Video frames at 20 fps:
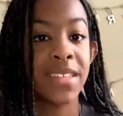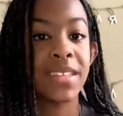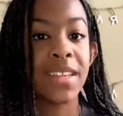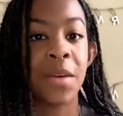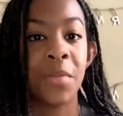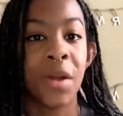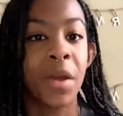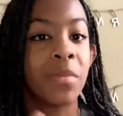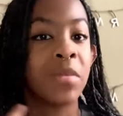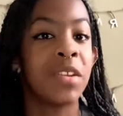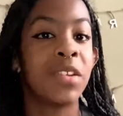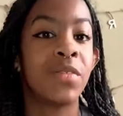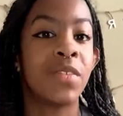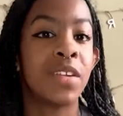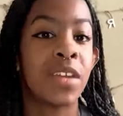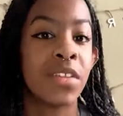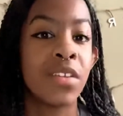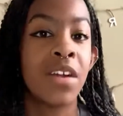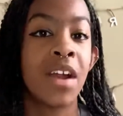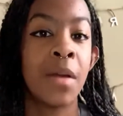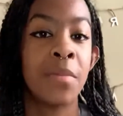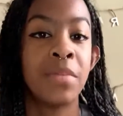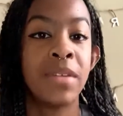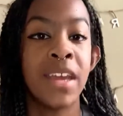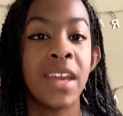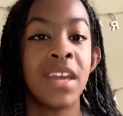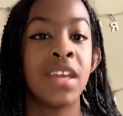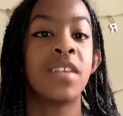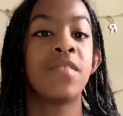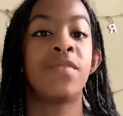I'll probably do another
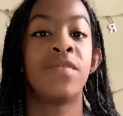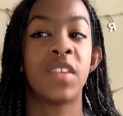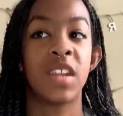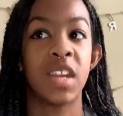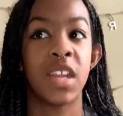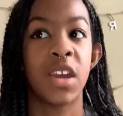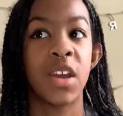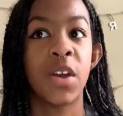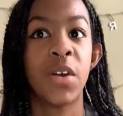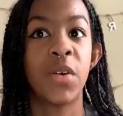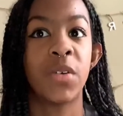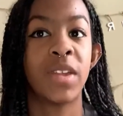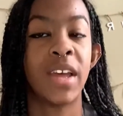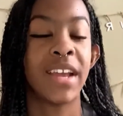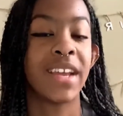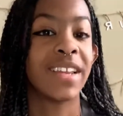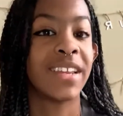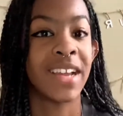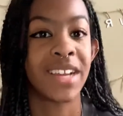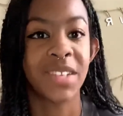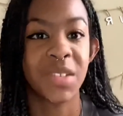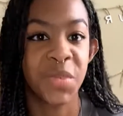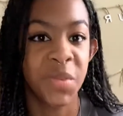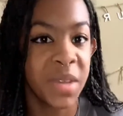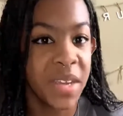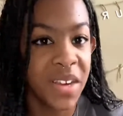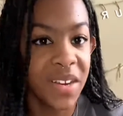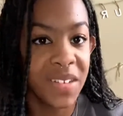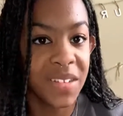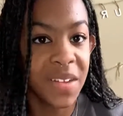update video like next
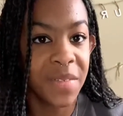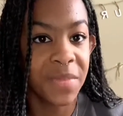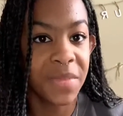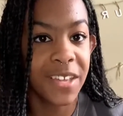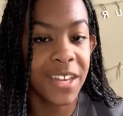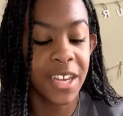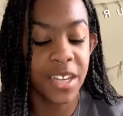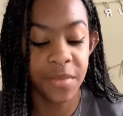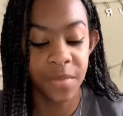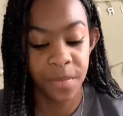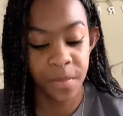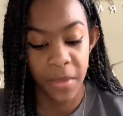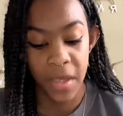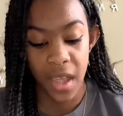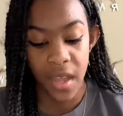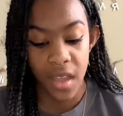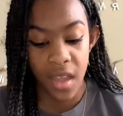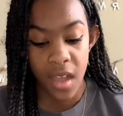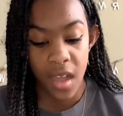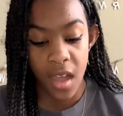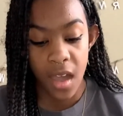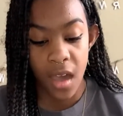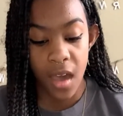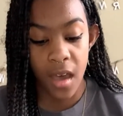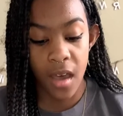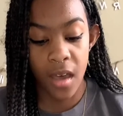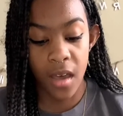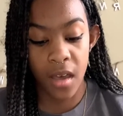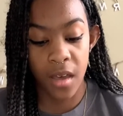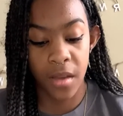week or something.
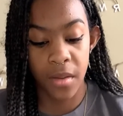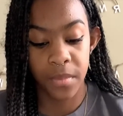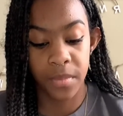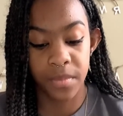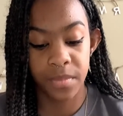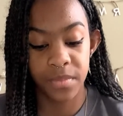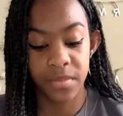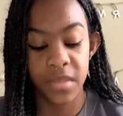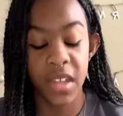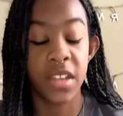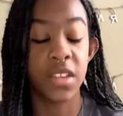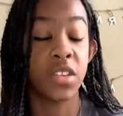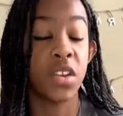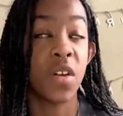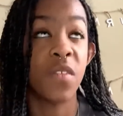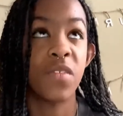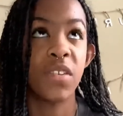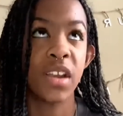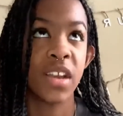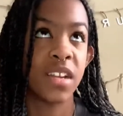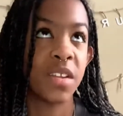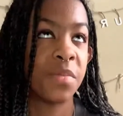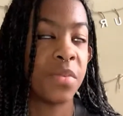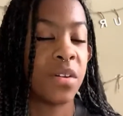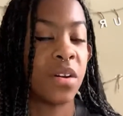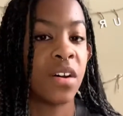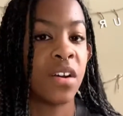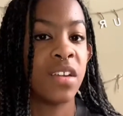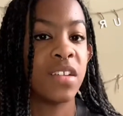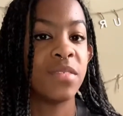And don't forget to
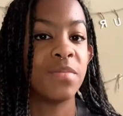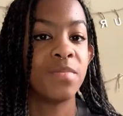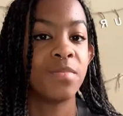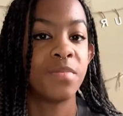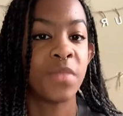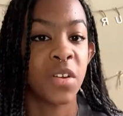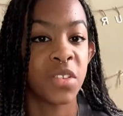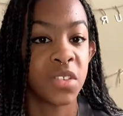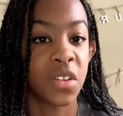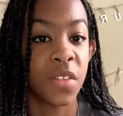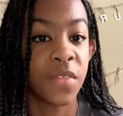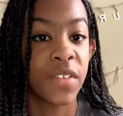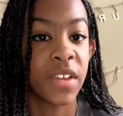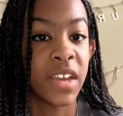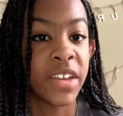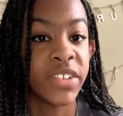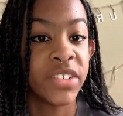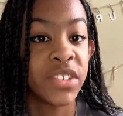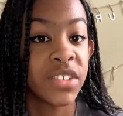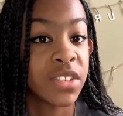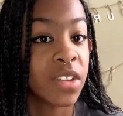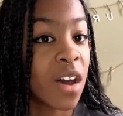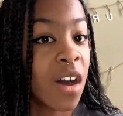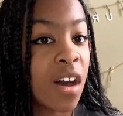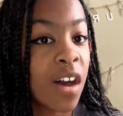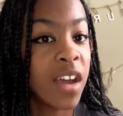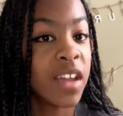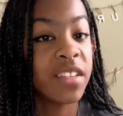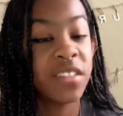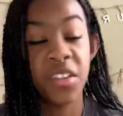put post notifications
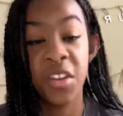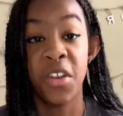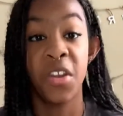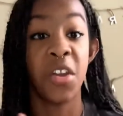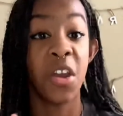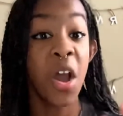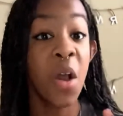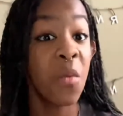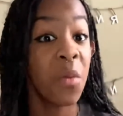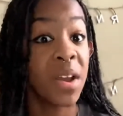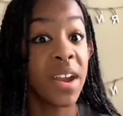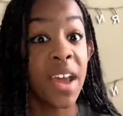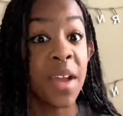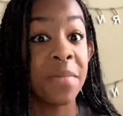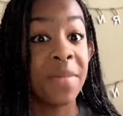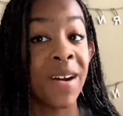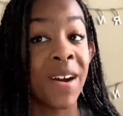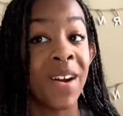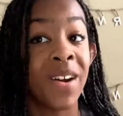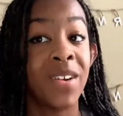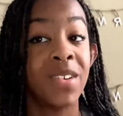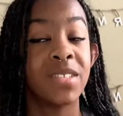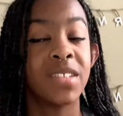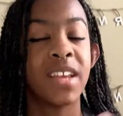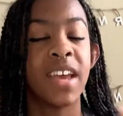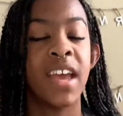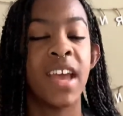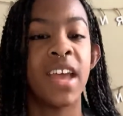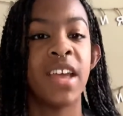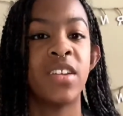on to know when I post,
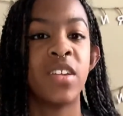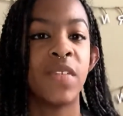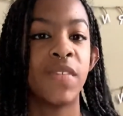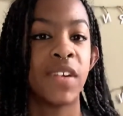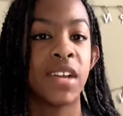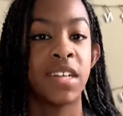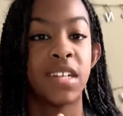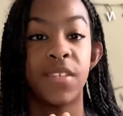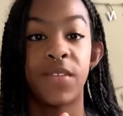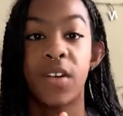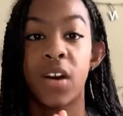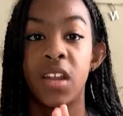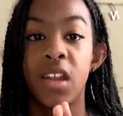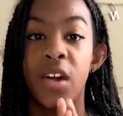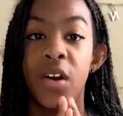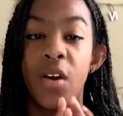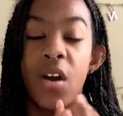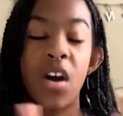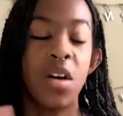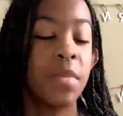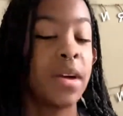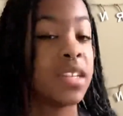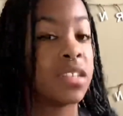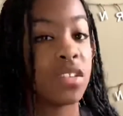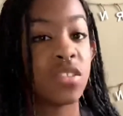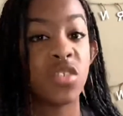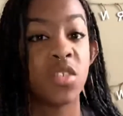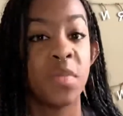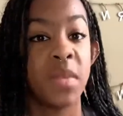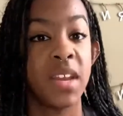and don't forget to follow all my
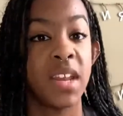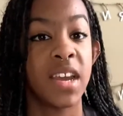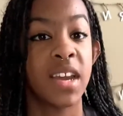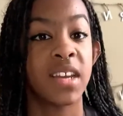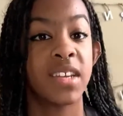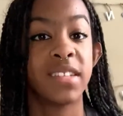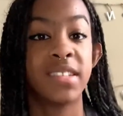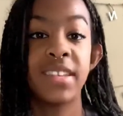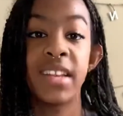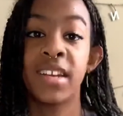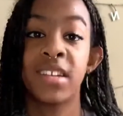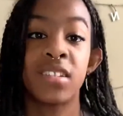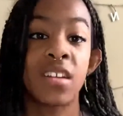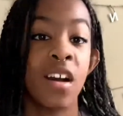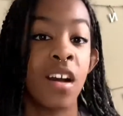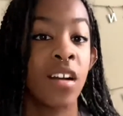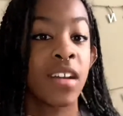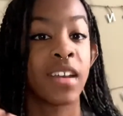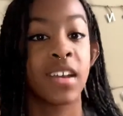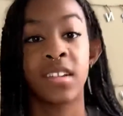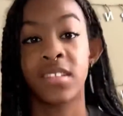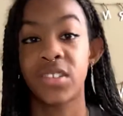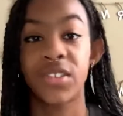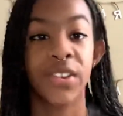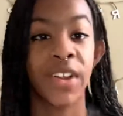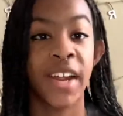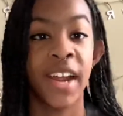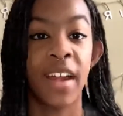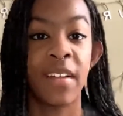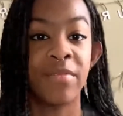social medias, TikTok,
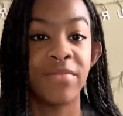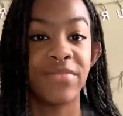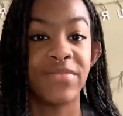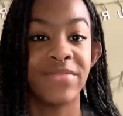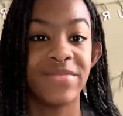Instagram.